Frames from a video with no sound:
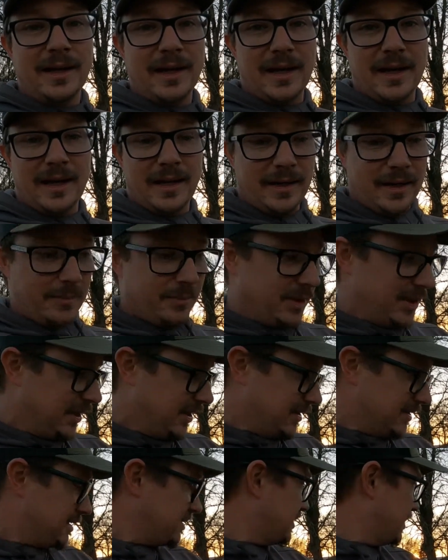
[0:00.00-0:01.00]
And I'm going to
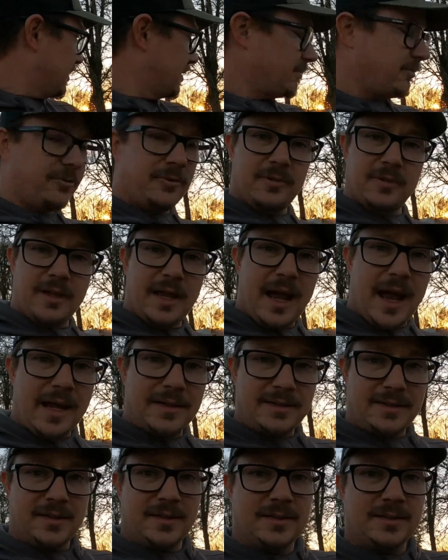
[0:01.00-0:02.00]
get set up for
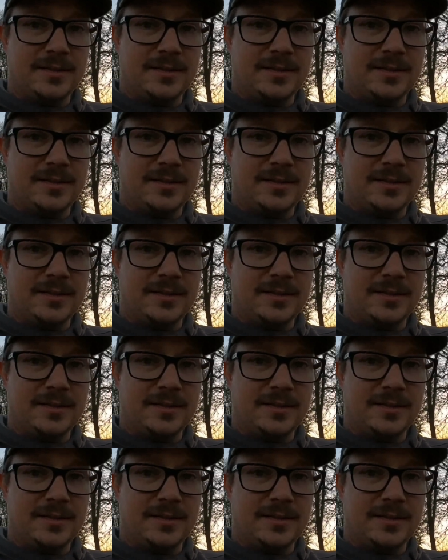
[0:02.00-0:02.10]
that.